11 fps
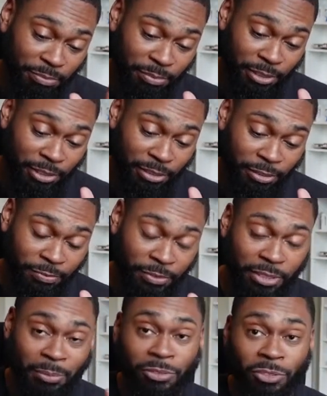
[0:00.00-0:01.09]
but
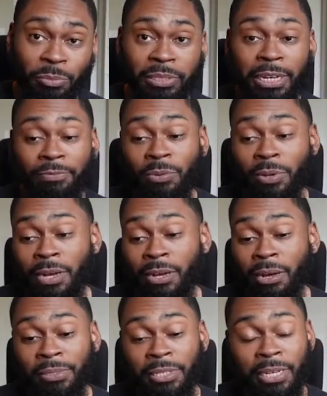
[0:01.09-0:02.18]
first episode been out for a while.
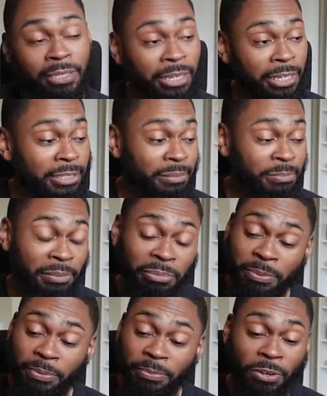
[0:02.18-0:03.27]
I'm a day late. It's been
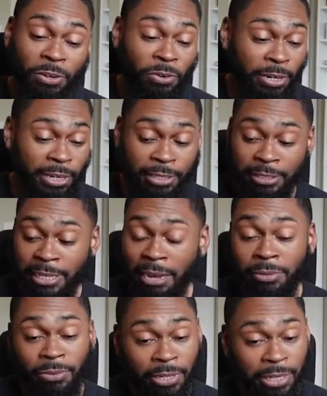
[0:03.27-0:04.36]
people been going crazy. I've
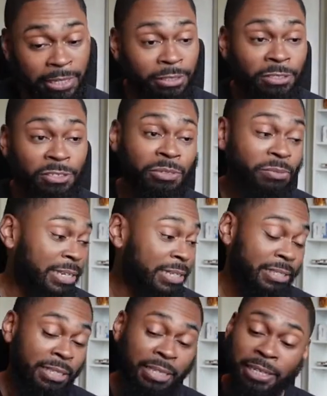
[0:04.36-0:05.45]
been waiting. You've been
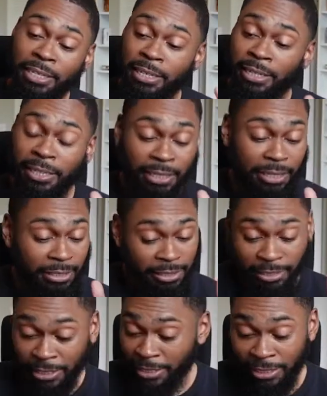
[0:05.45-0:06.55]
waiting. Let's
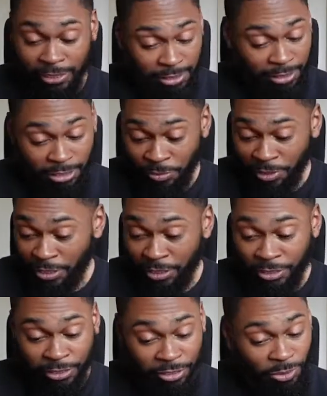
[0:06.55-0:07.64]
just get into this,
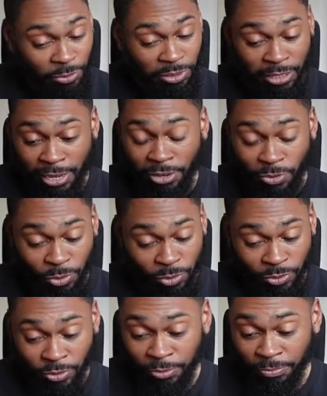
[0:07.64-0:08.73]
man. See what they got going
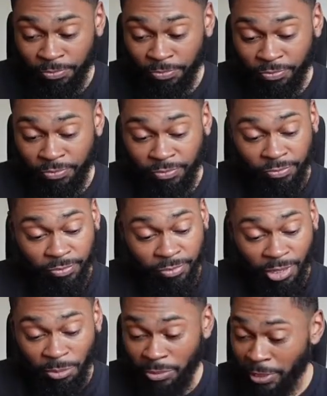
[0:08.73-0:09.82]
on.
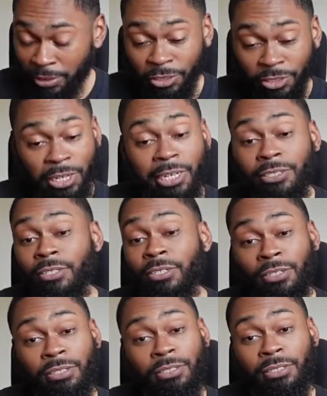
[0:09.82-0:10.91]
I'm expecting
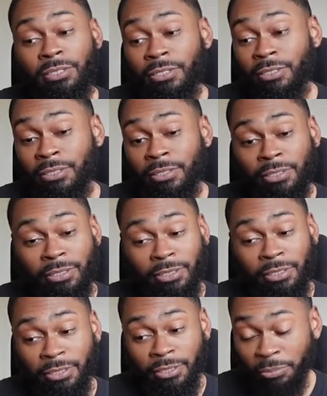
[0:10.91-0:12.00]
chainsaws,
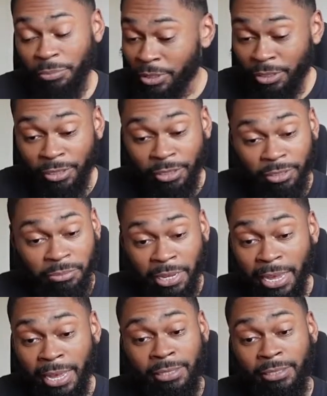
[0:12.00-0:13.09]
some blood, some
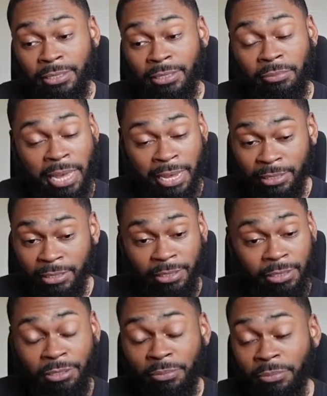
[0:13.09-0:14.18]
act, some action,
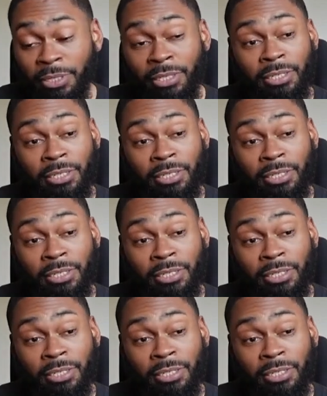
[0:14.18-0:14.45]
some